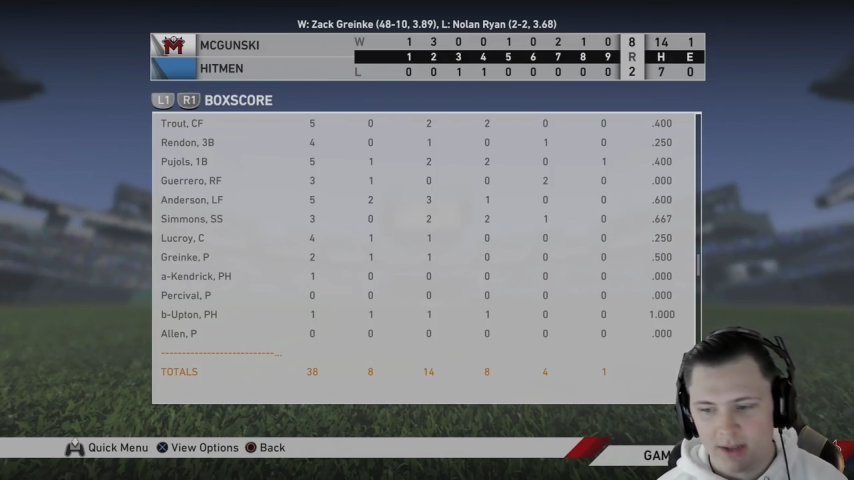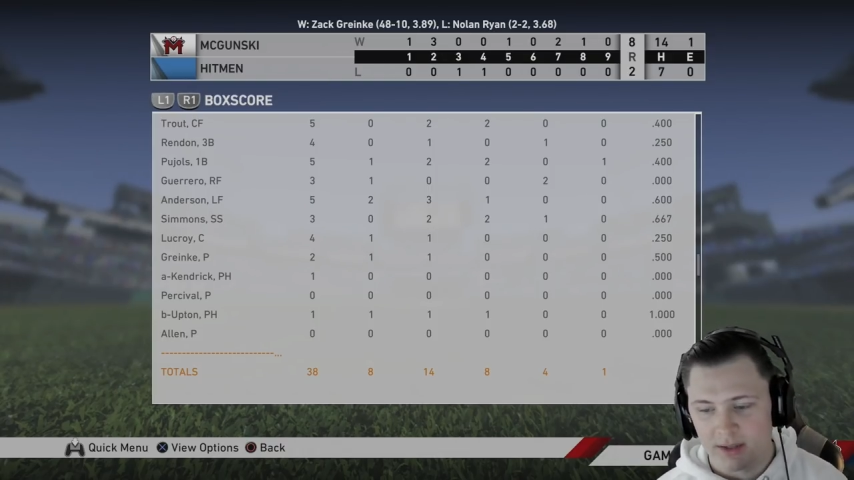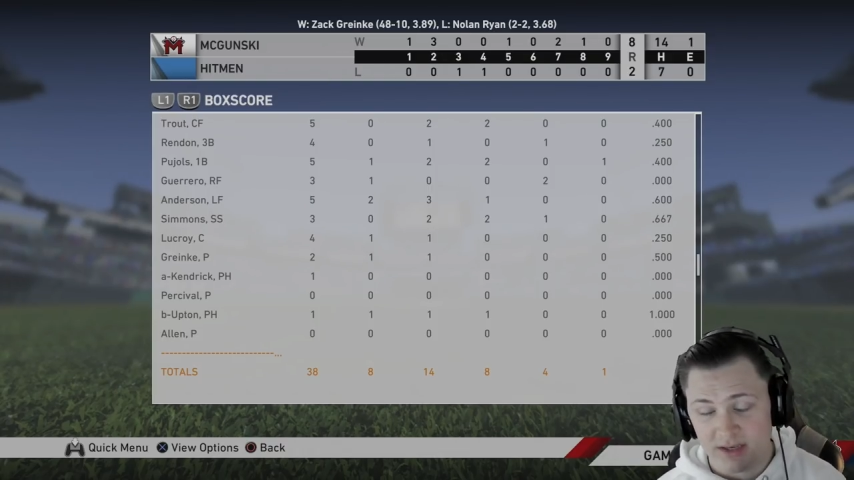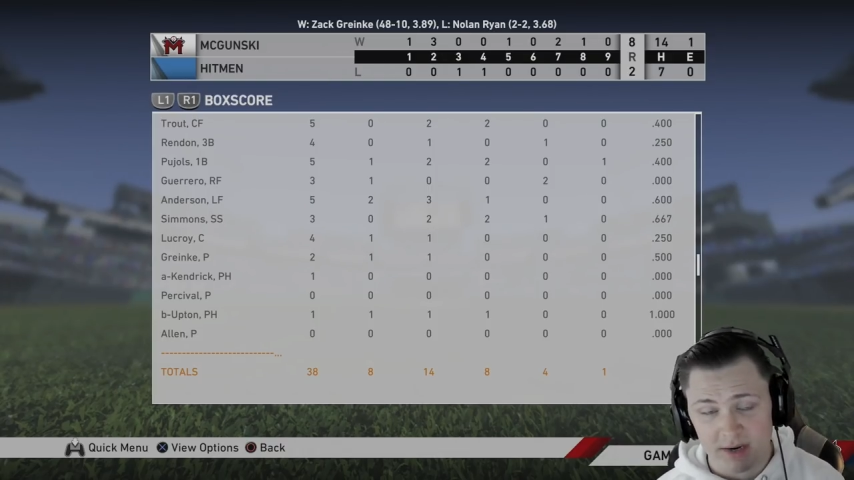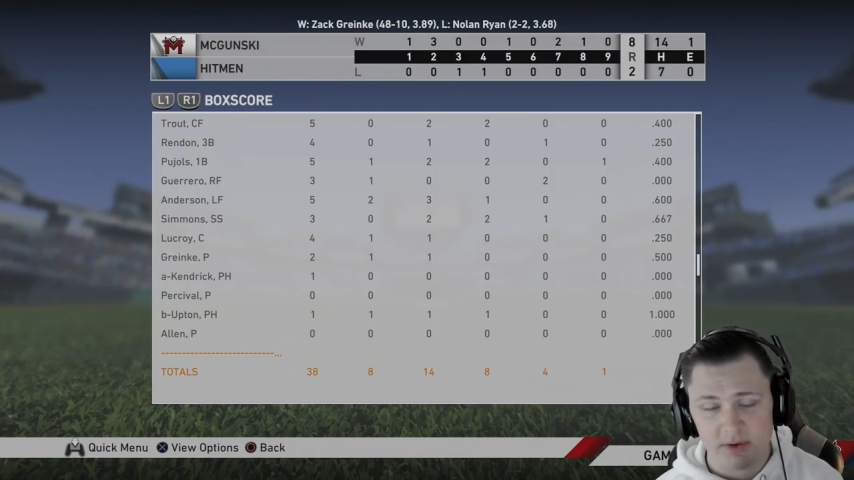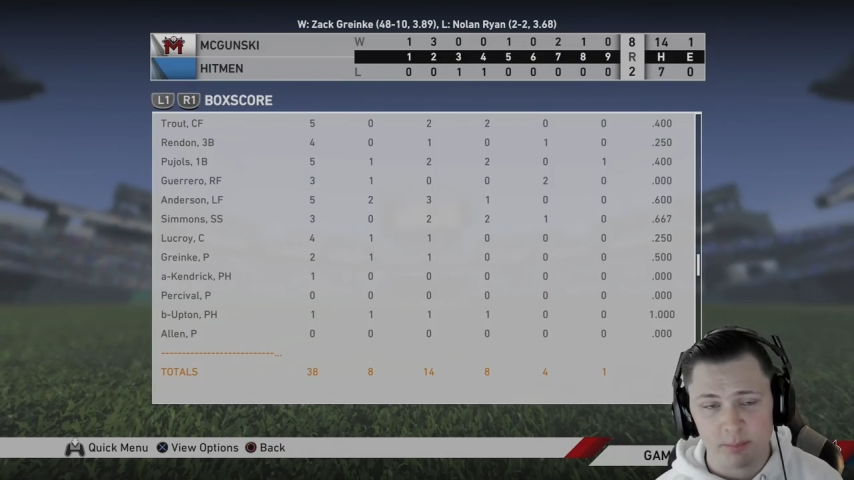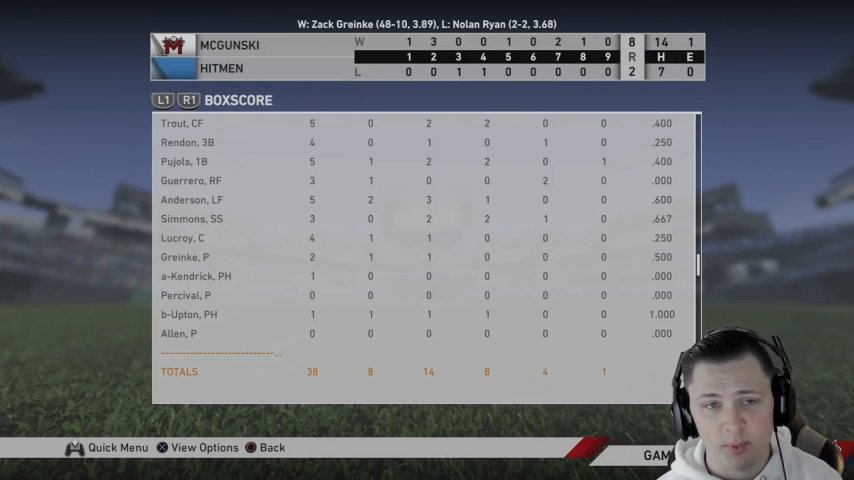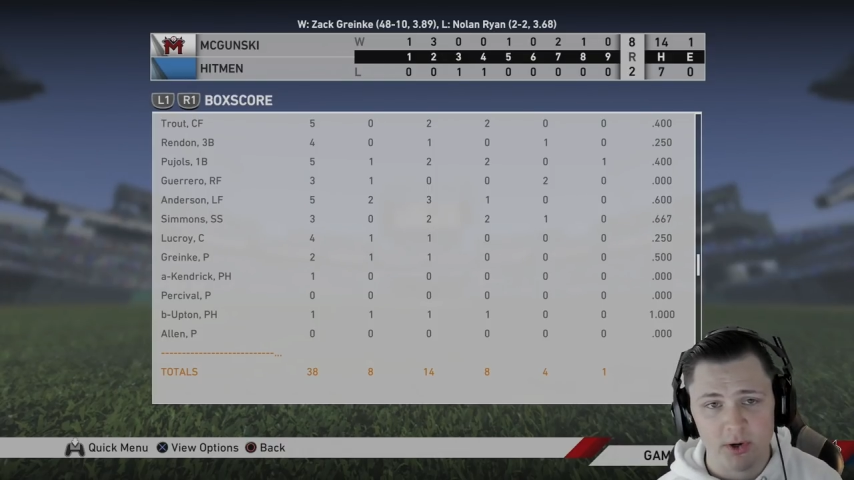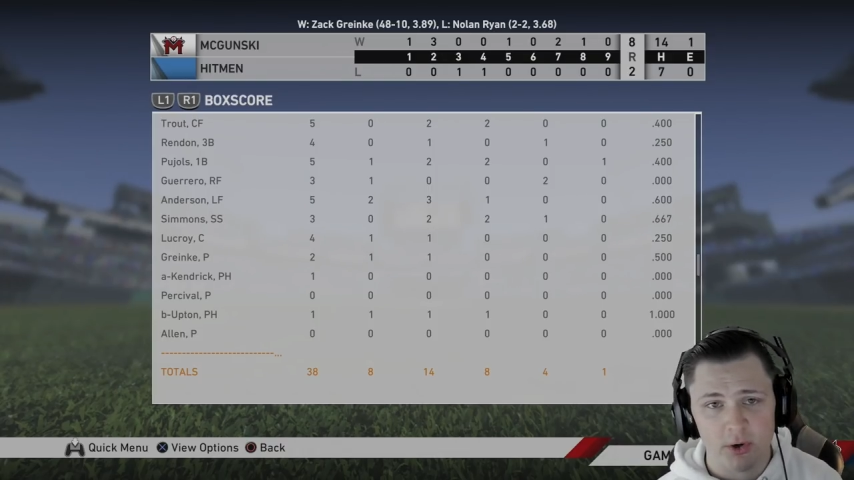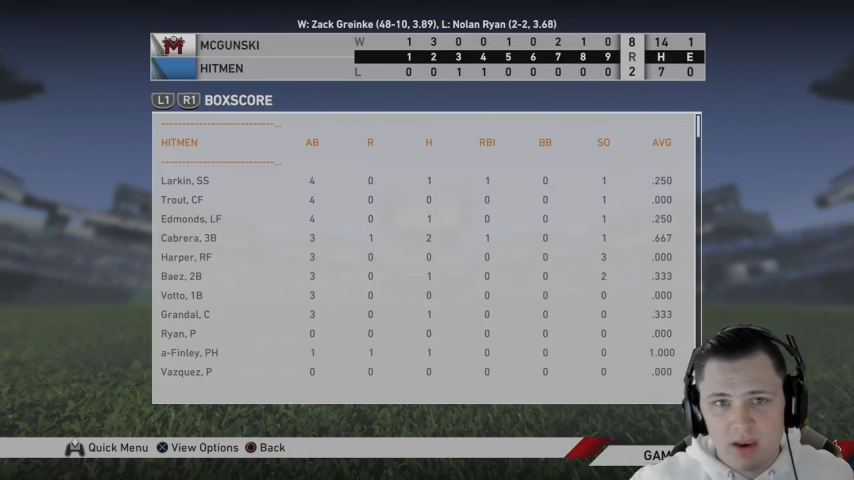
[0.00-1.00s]
The team did
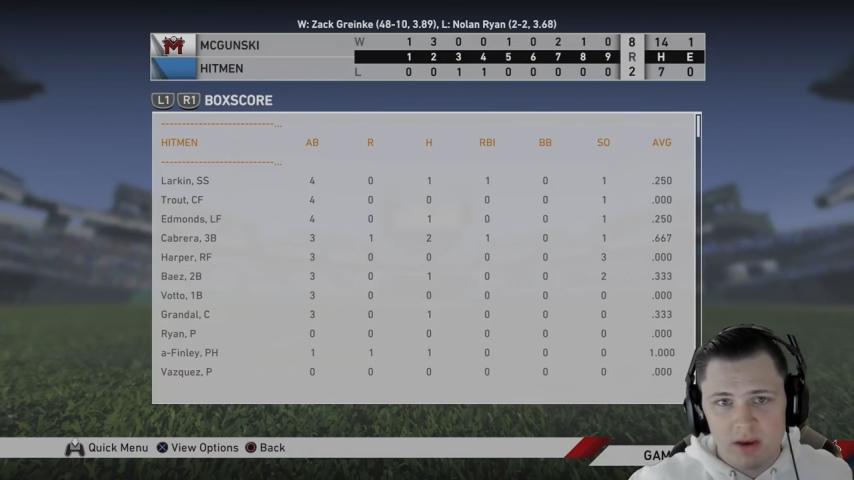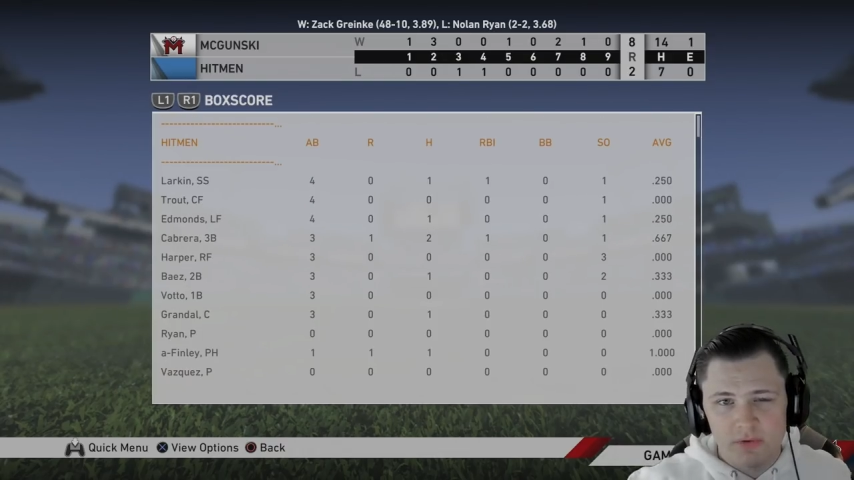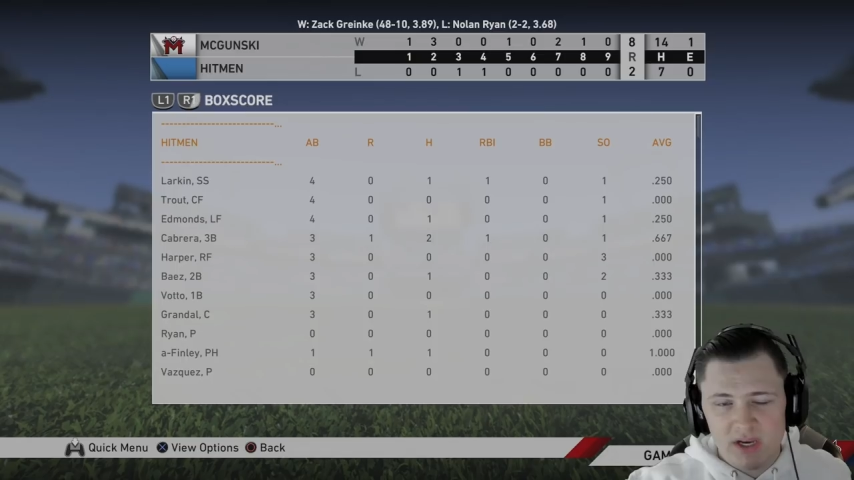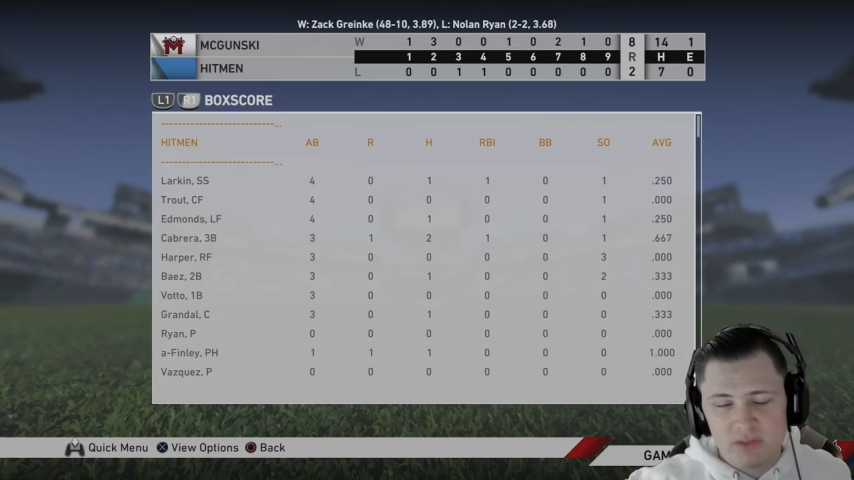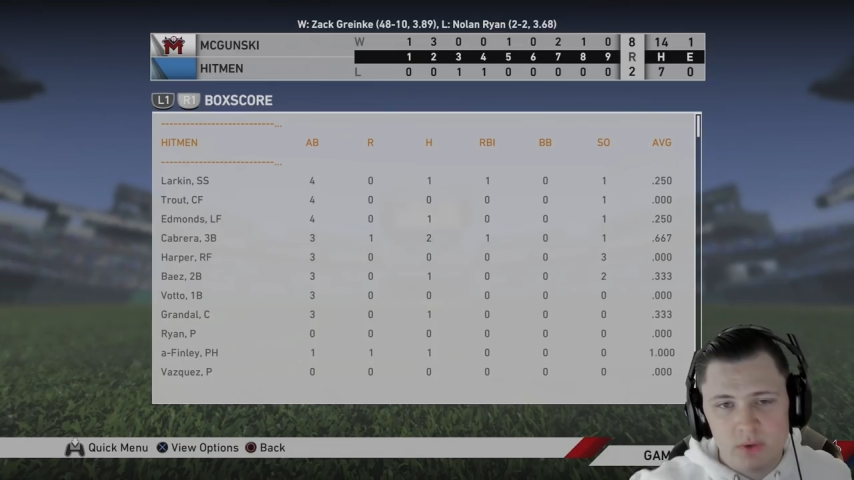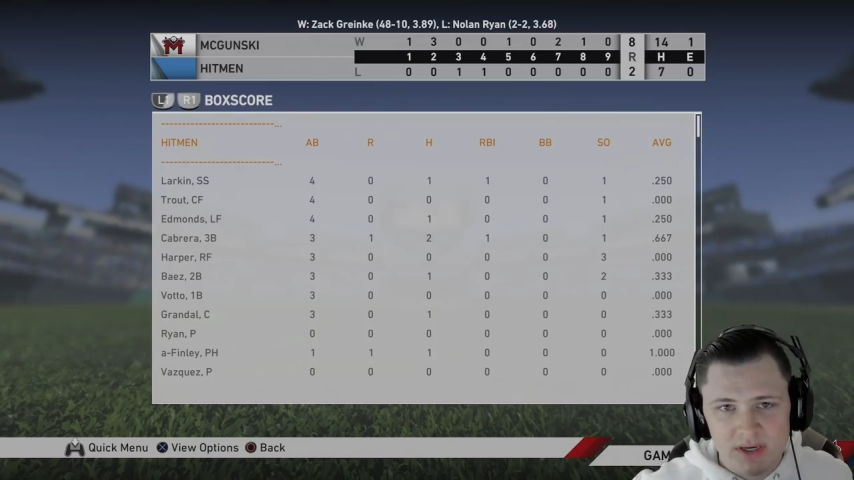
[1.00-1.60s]
pretty good. If you guys want